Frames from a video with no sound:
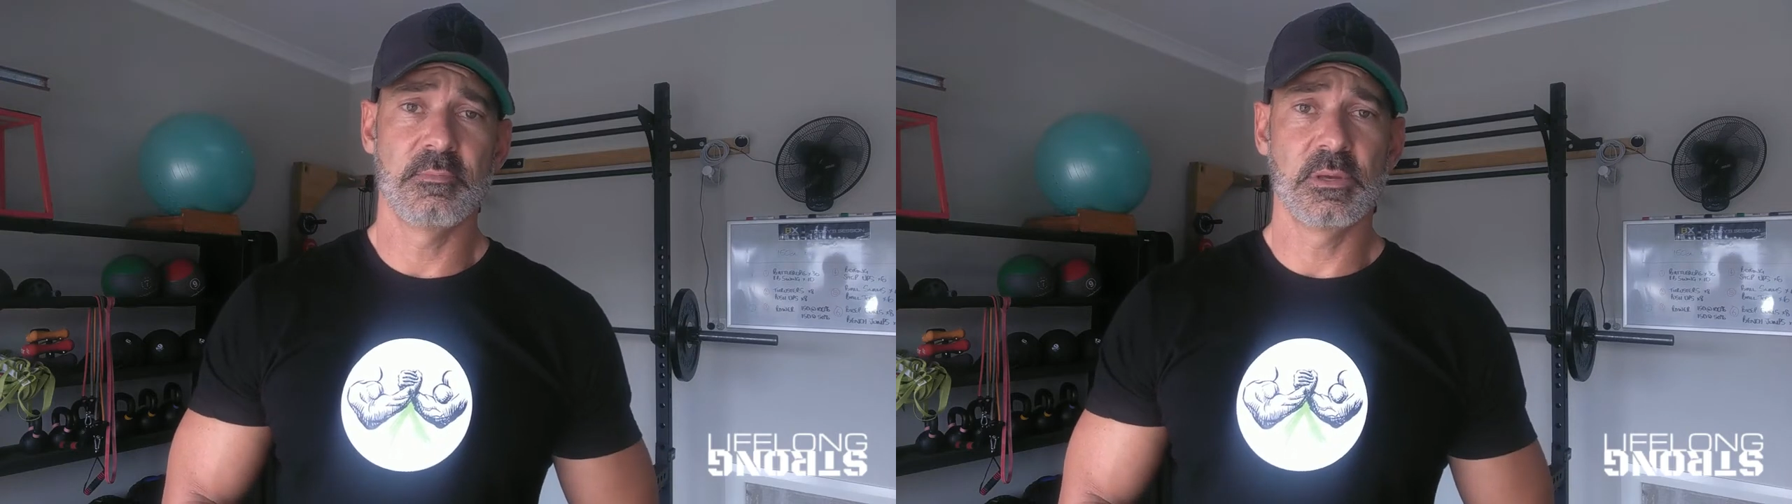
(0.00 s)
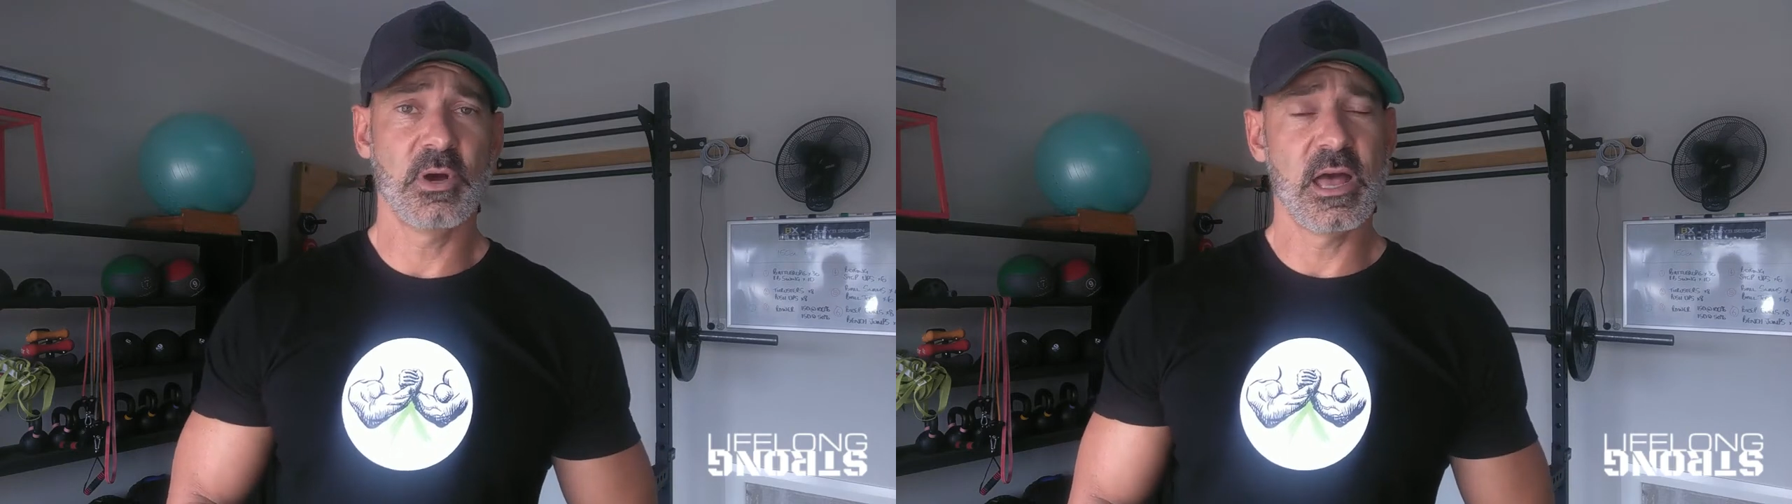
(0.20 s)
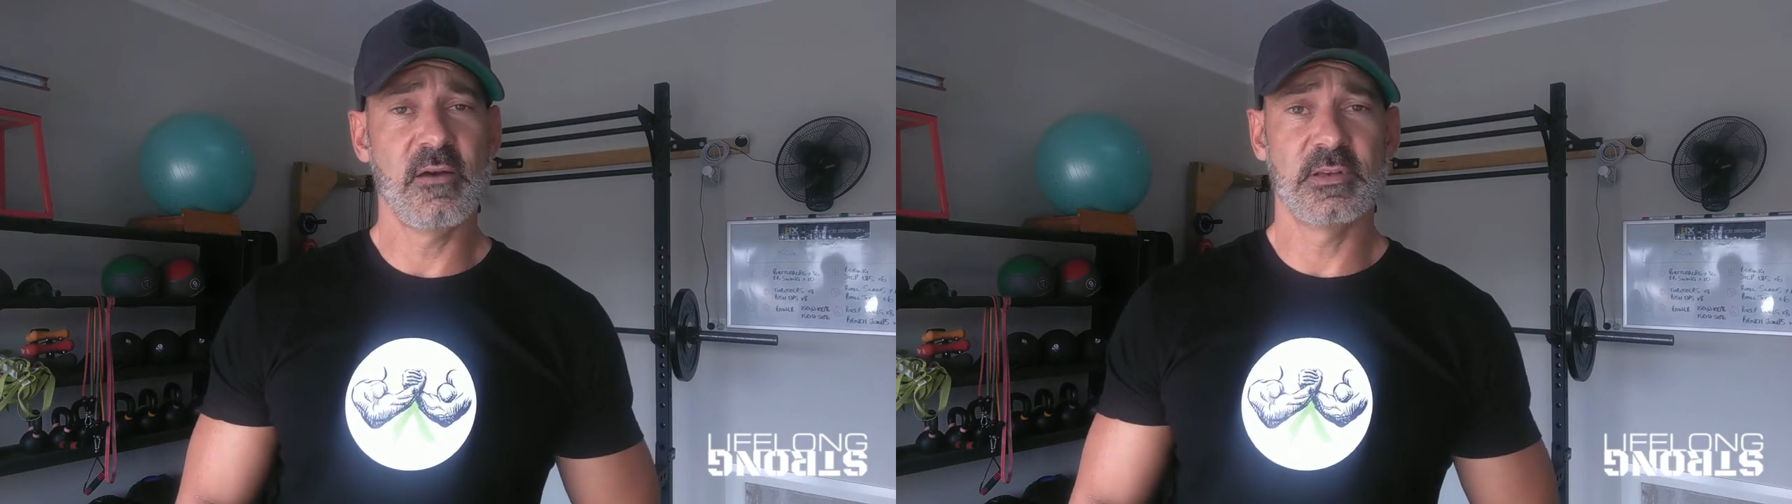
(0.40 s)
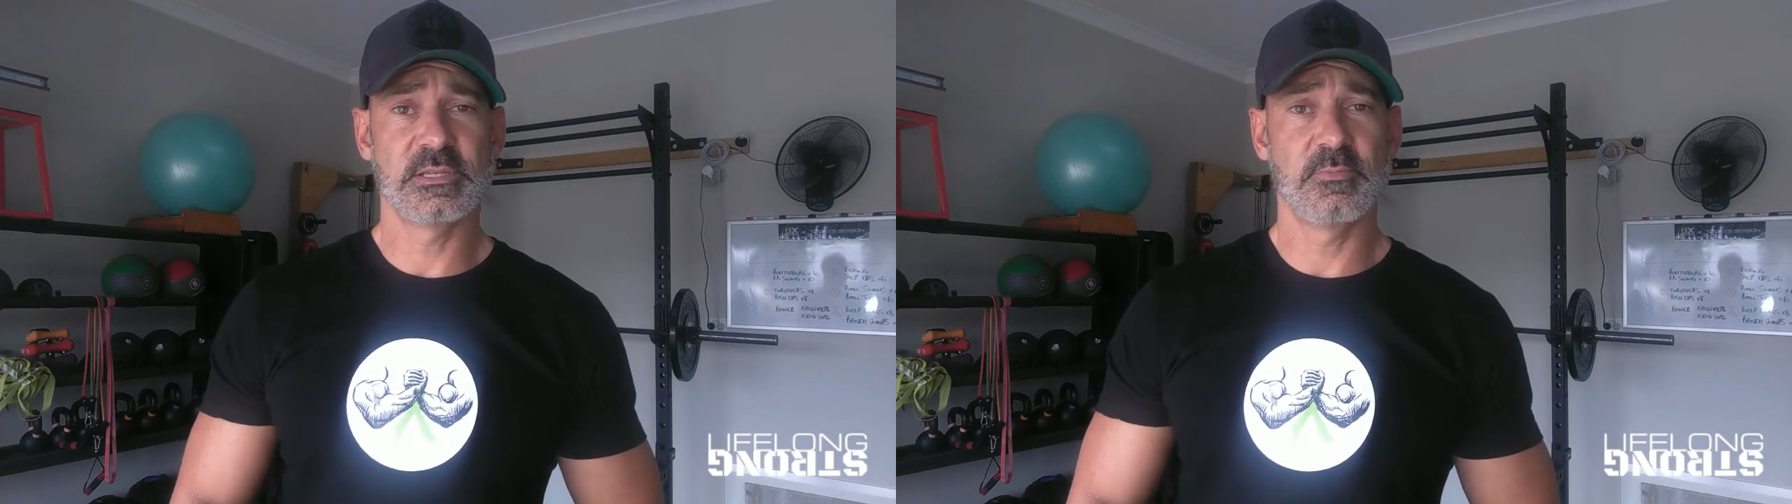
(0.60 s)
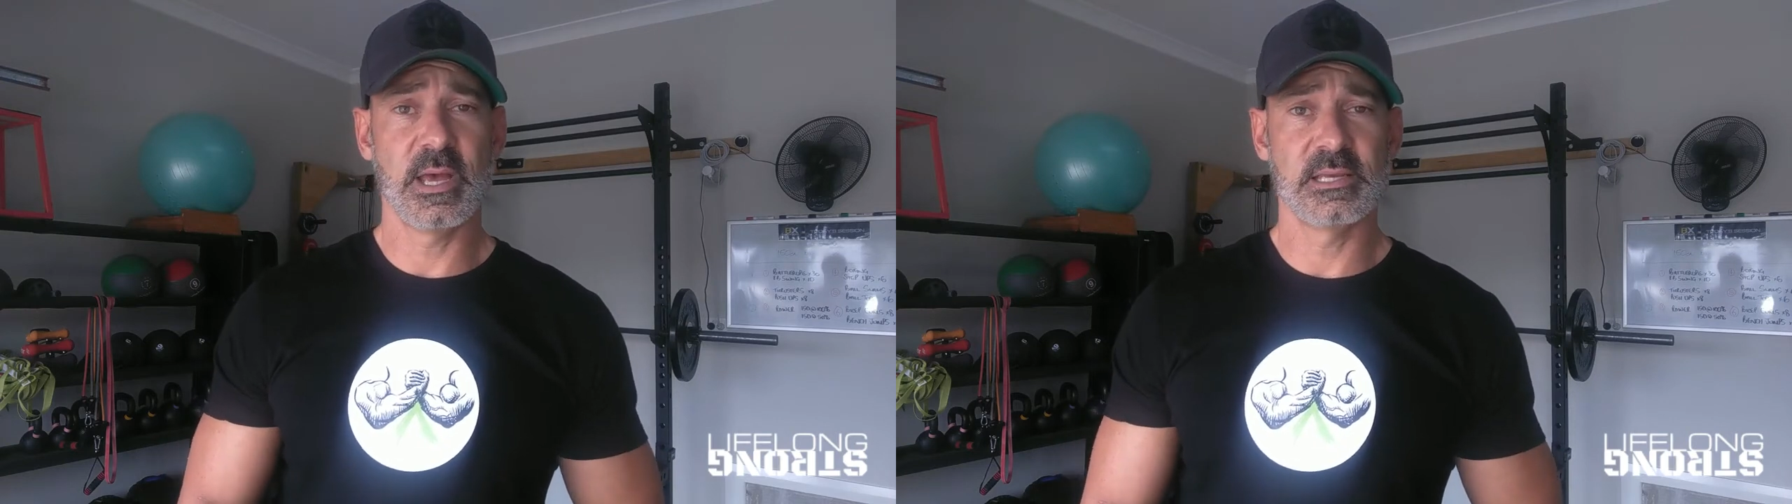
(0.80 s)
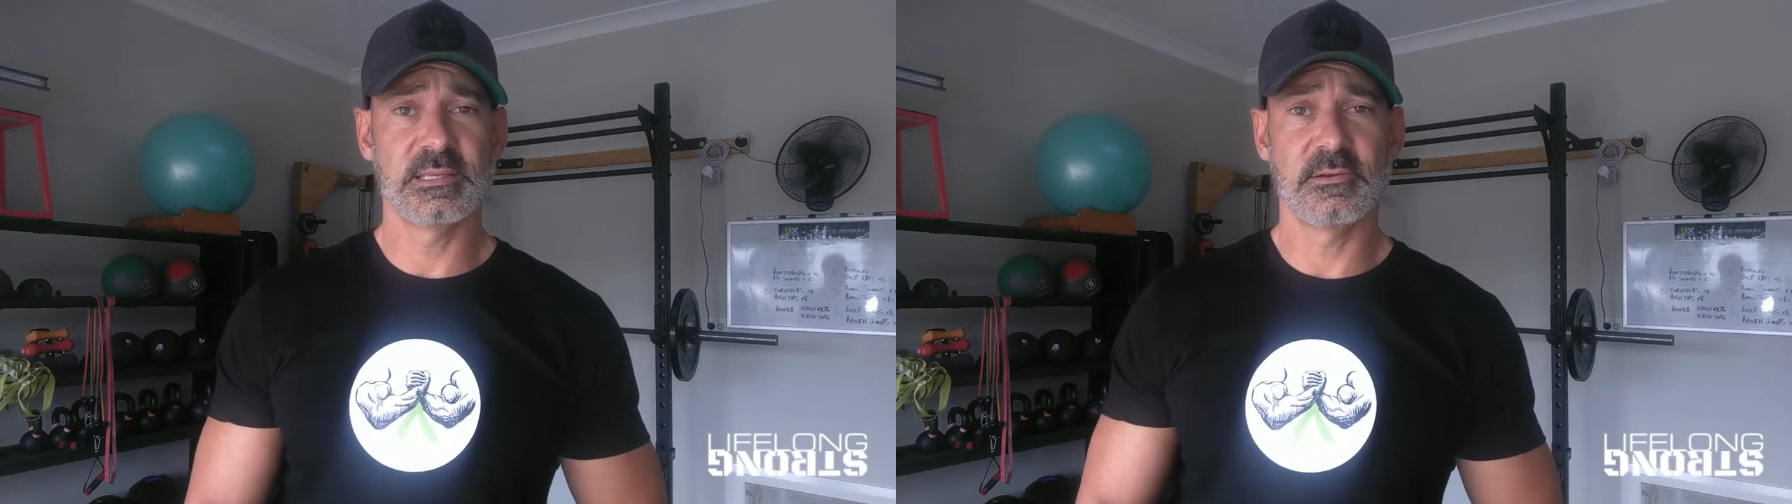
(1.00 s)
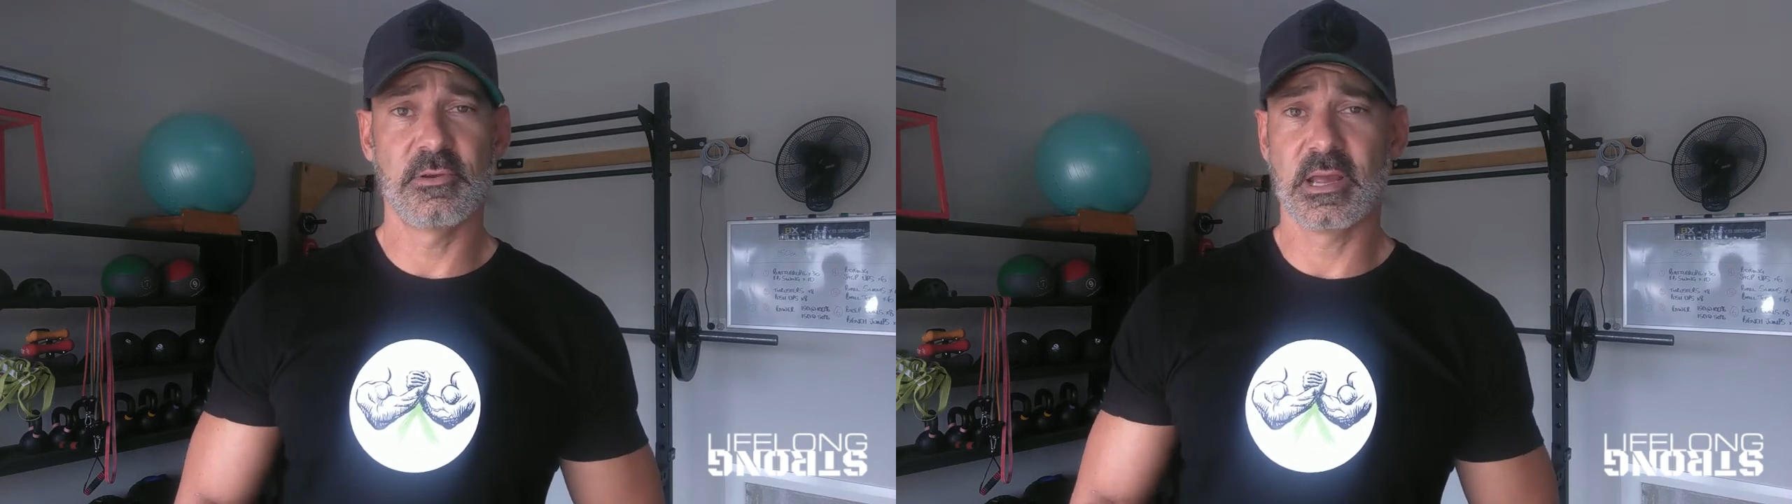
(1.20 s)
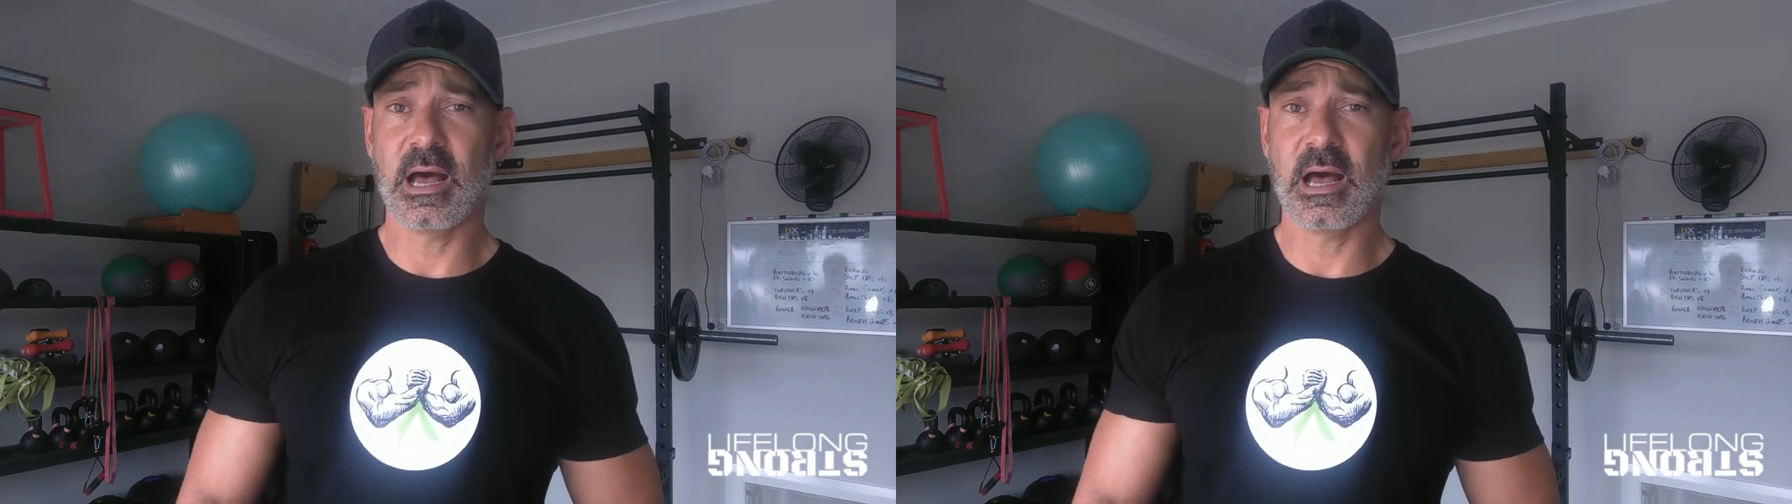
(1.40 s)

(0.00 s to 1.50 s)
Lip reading: You might have a space under a